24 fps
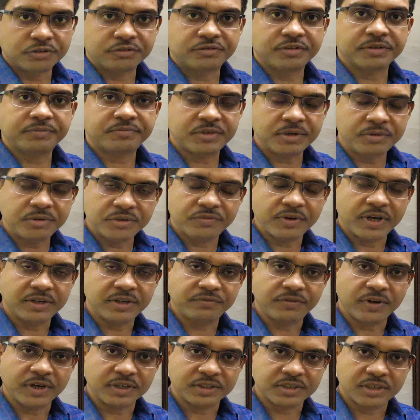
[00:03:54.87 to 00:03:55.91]
So system
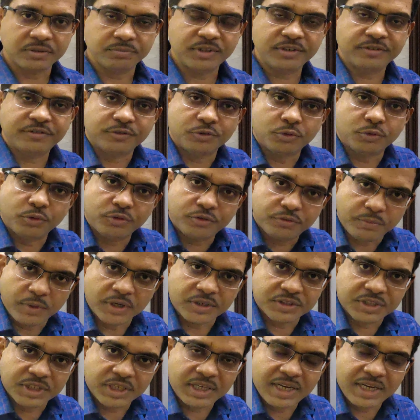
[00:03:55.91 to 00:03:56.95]
defined function means those
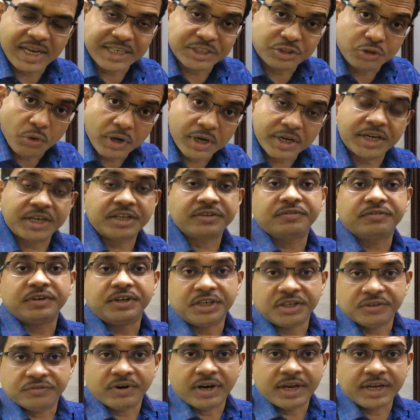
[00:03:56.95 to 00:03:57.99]
function has already
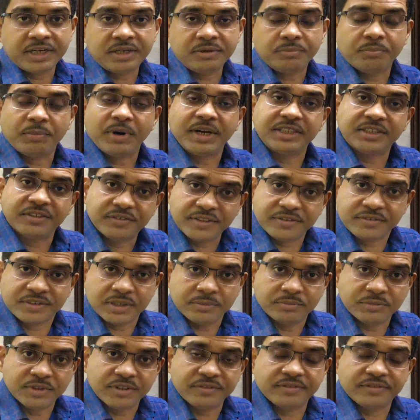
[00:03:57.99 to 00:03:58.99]
been defined by the system.